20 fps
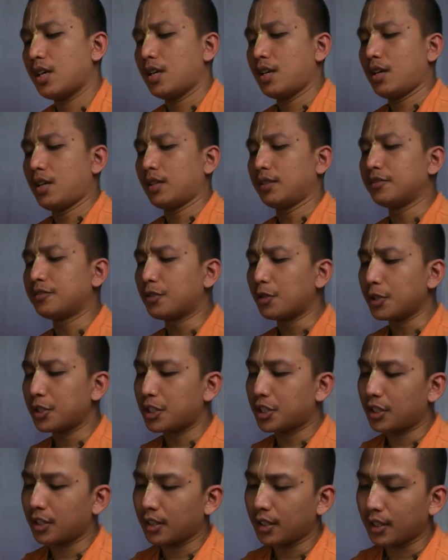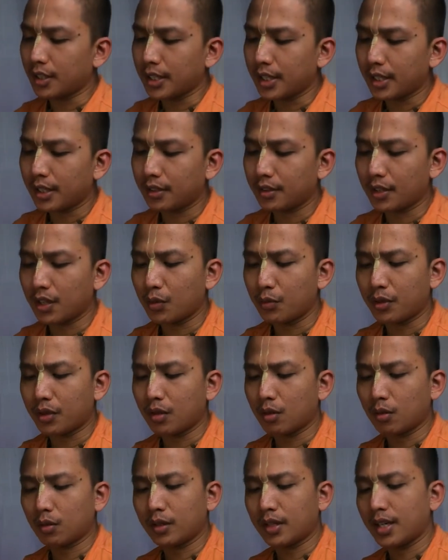unfortunately they were
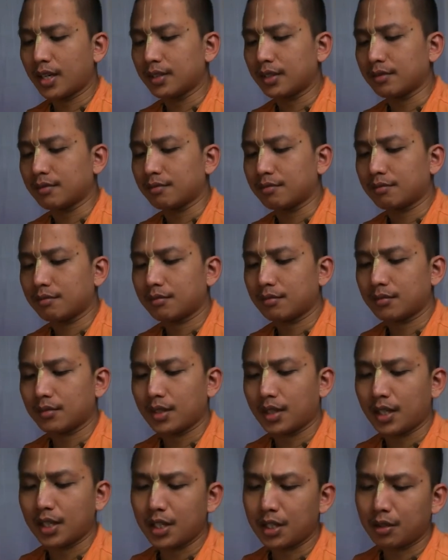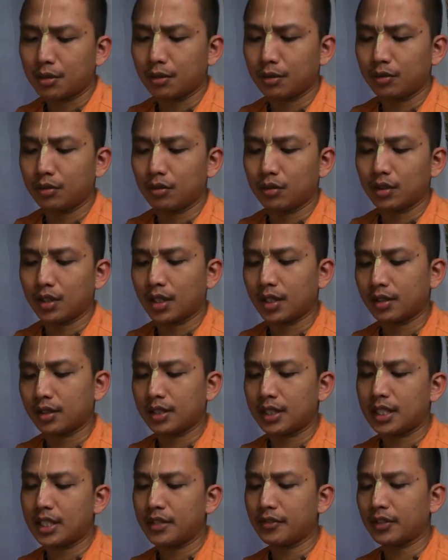all gone. He could not
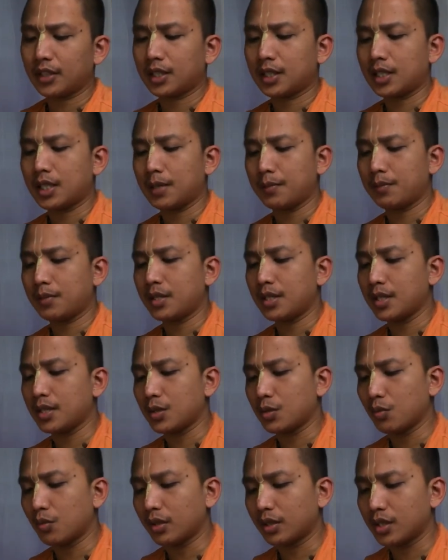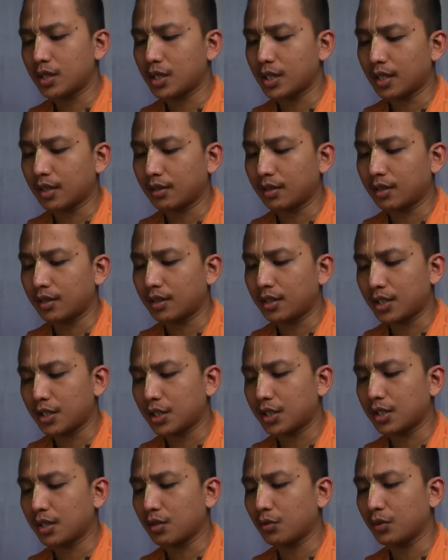even keep his one son
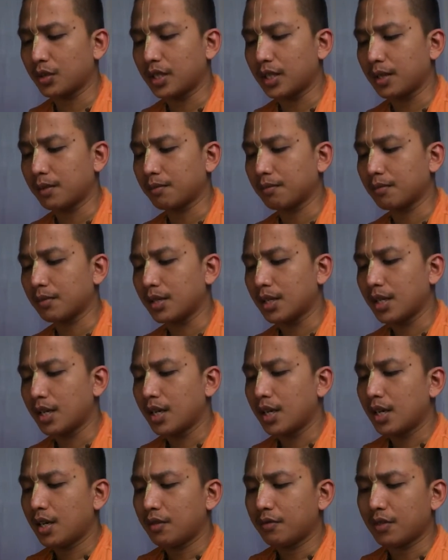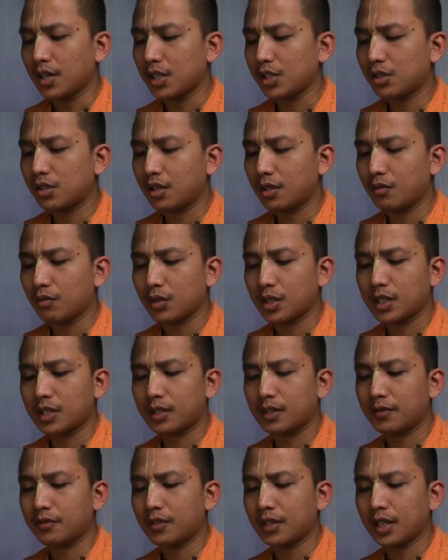Krishna with him. Vasudeva
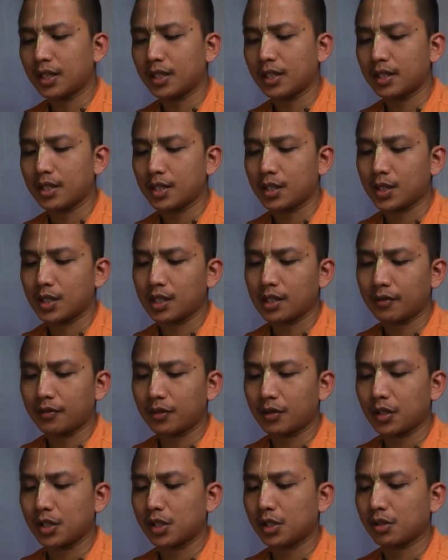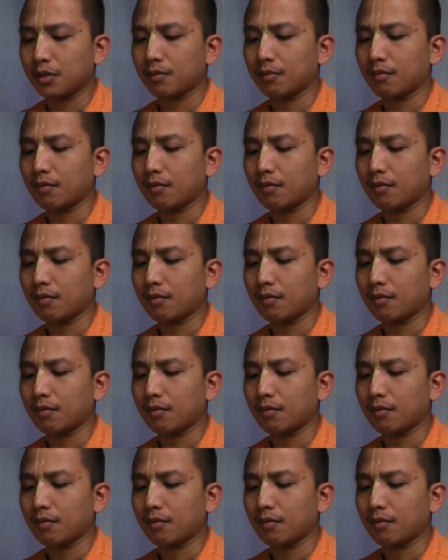was feeling his separation,